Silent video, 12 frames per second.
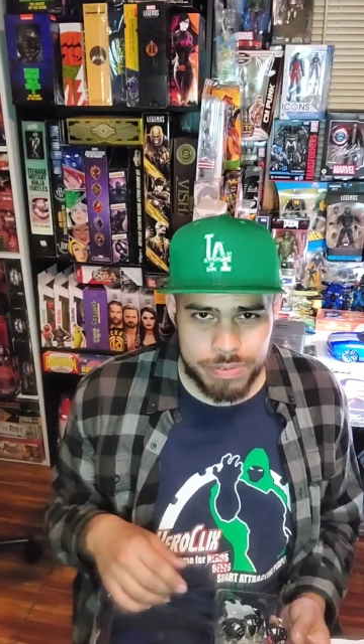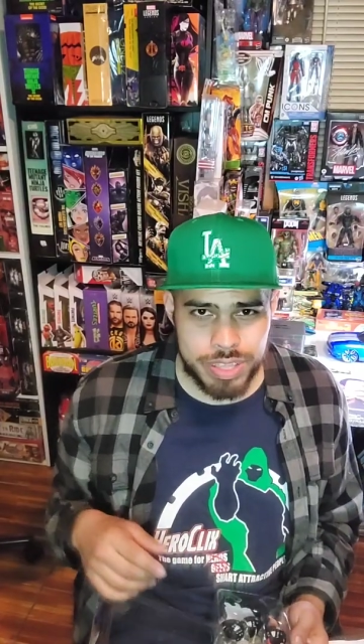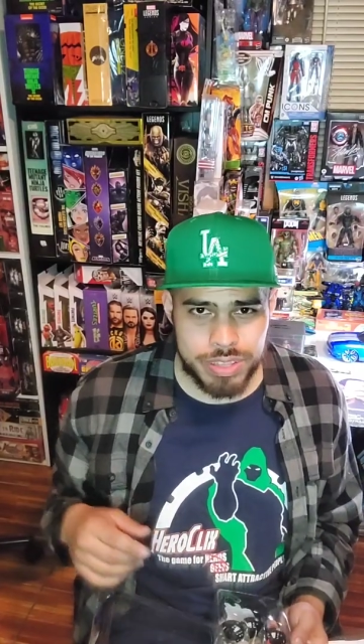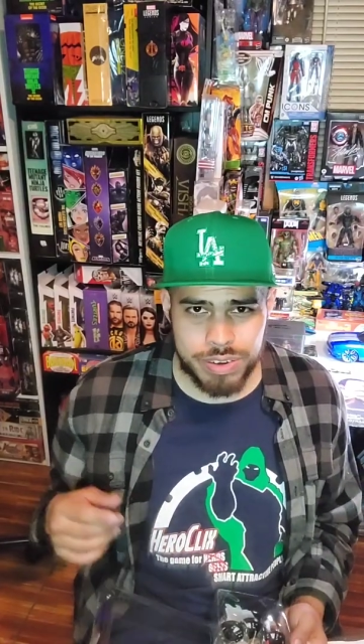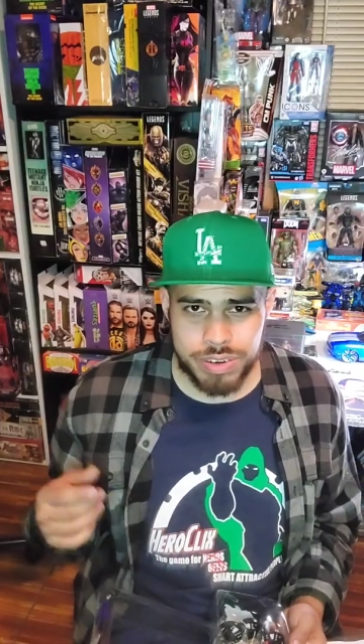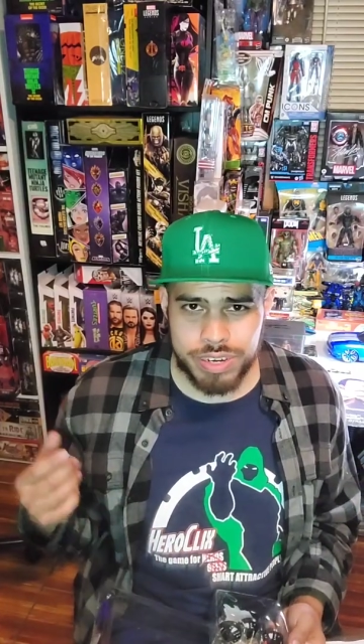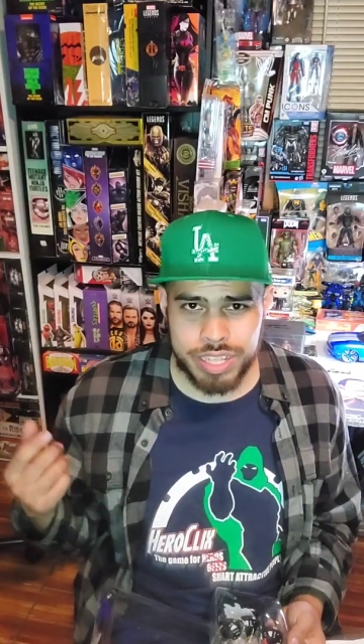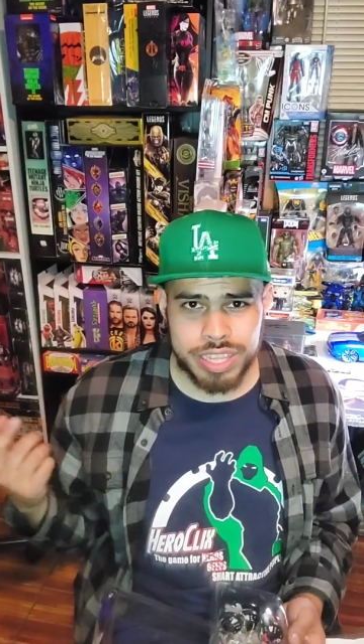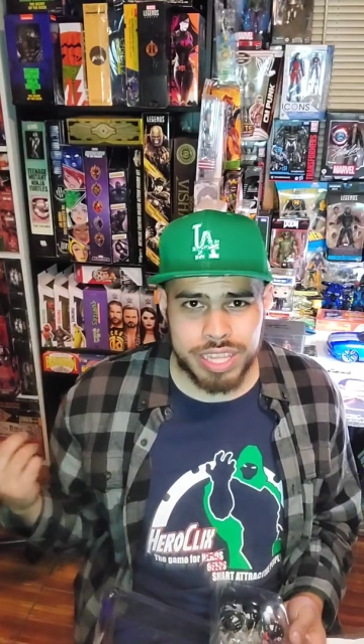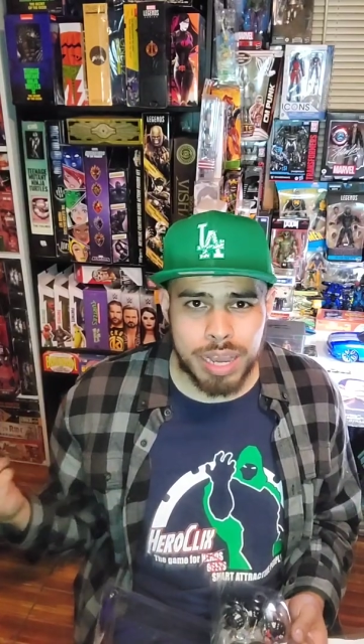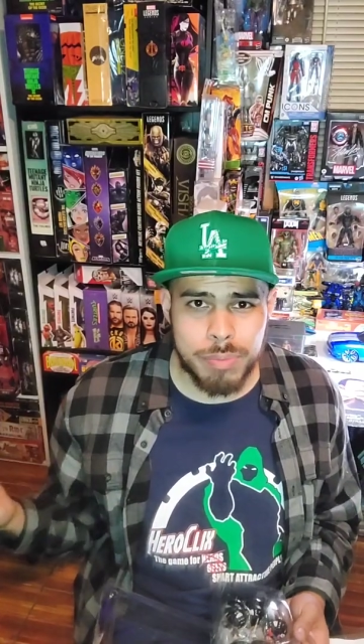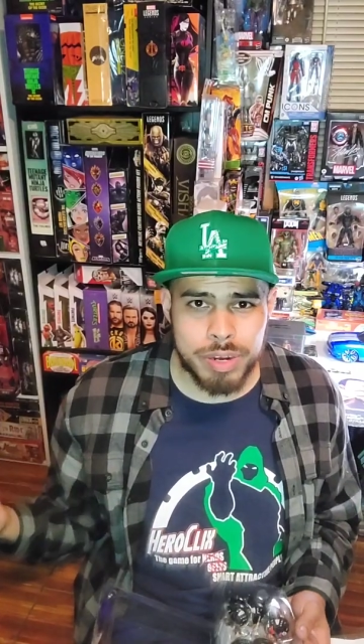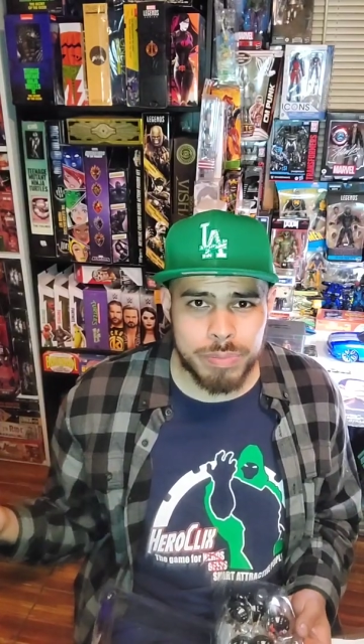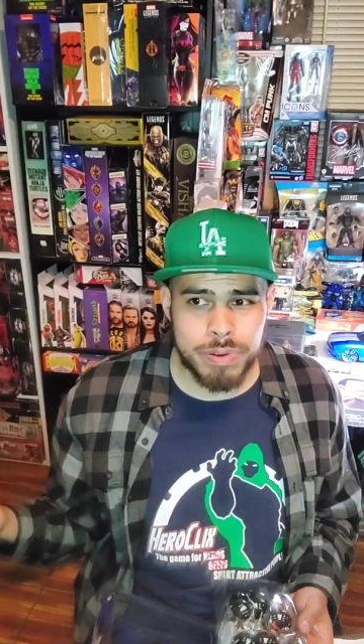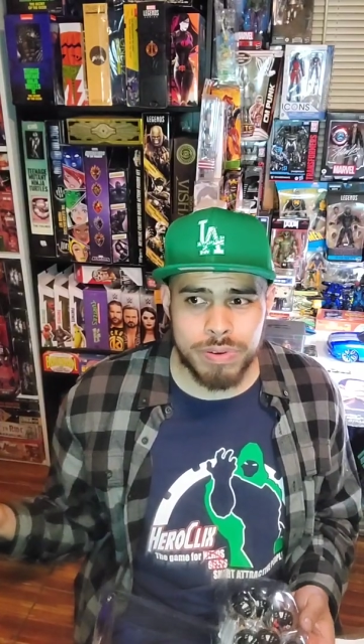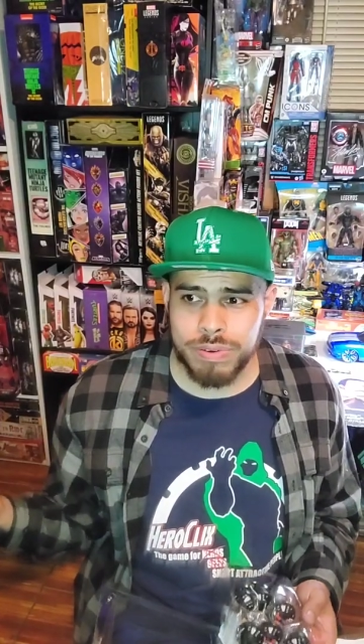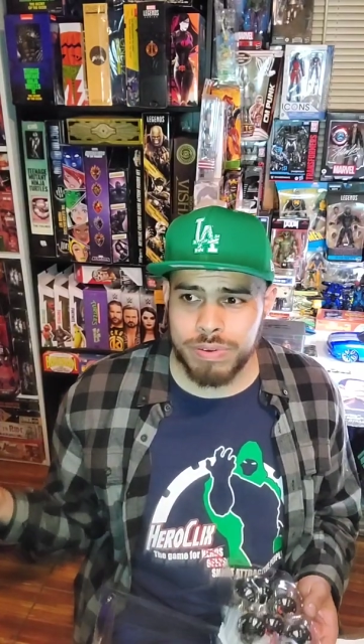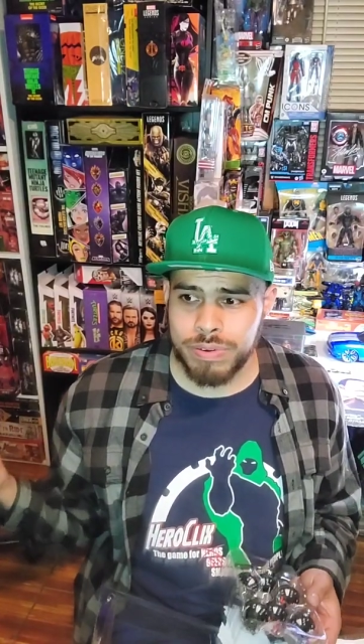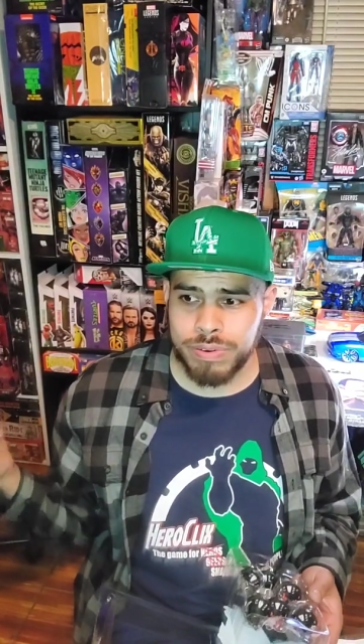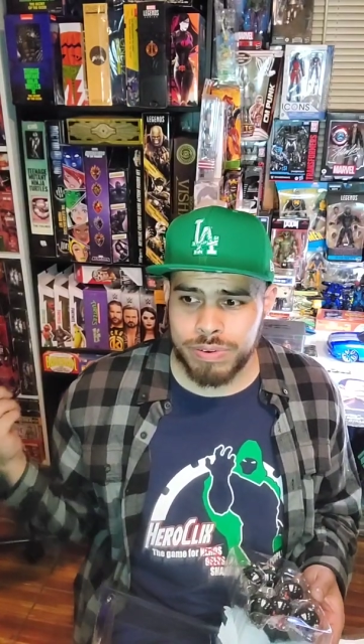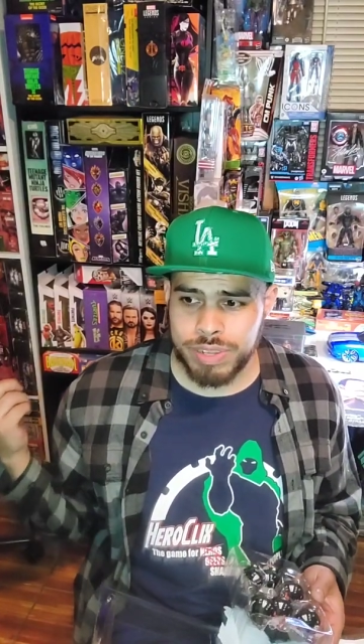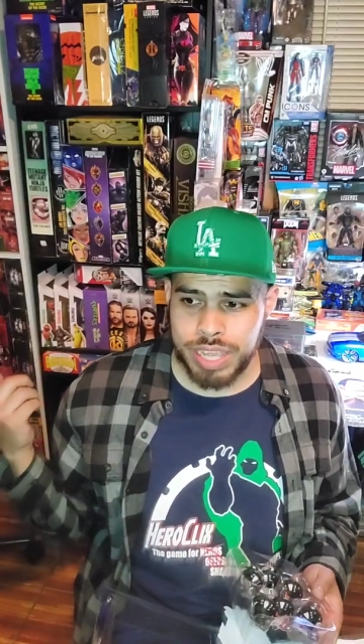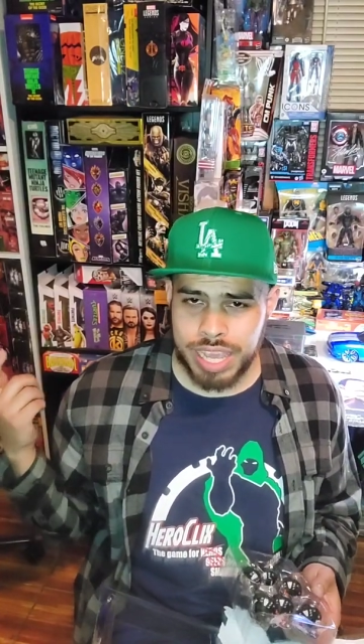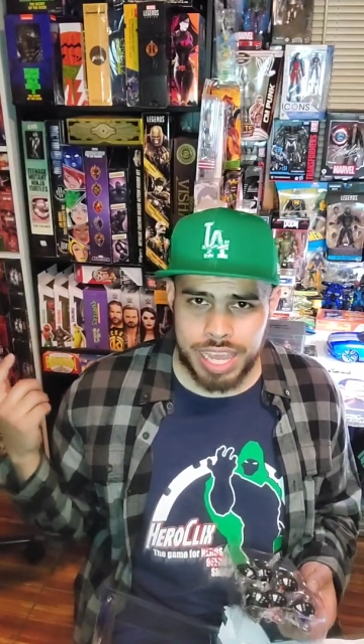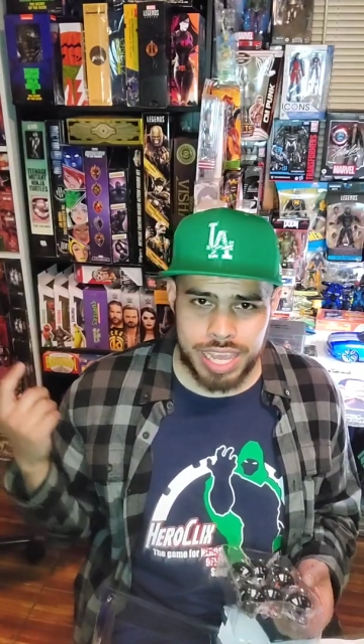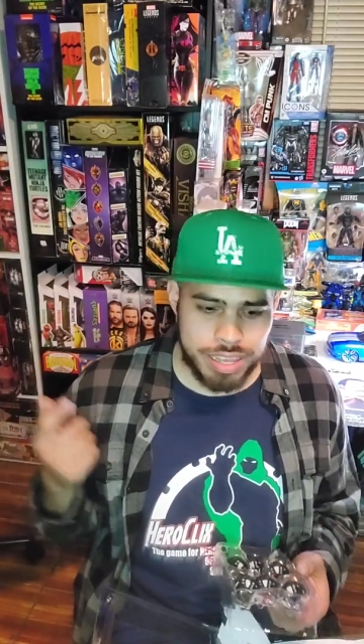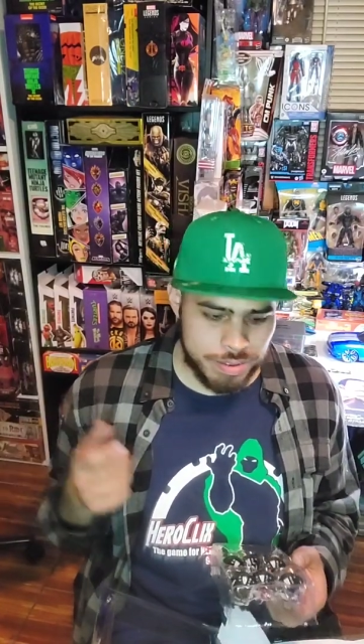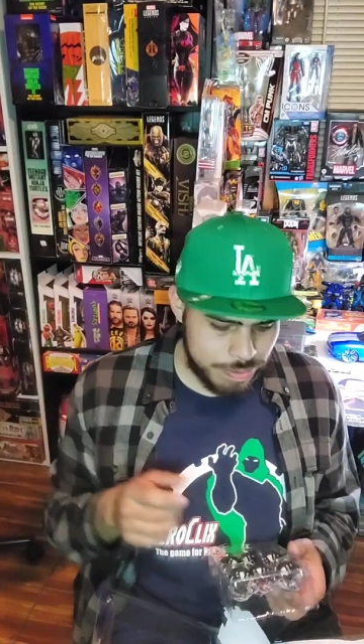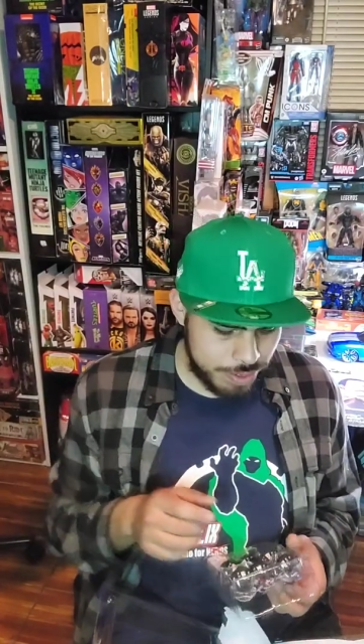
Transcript: either Indomitable or they have